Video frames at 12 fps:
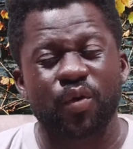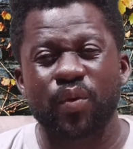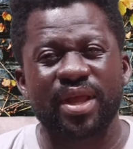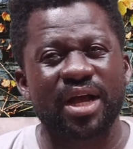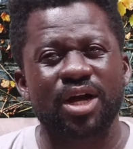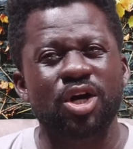
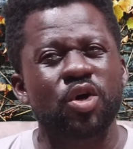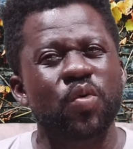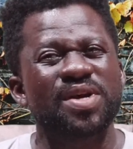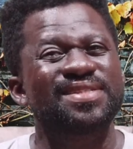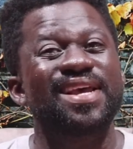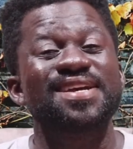we are
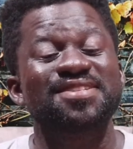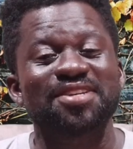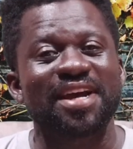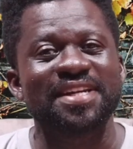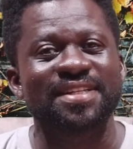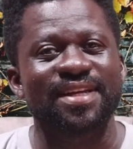always
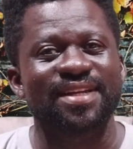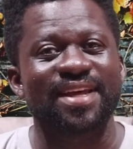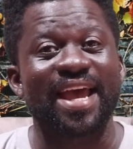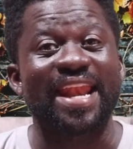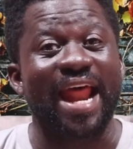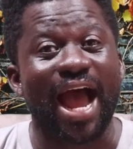excited
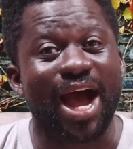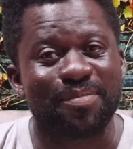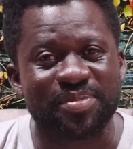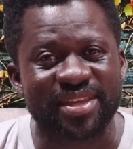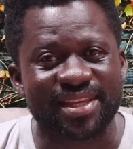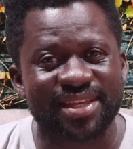and
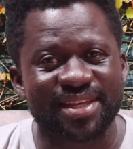happy.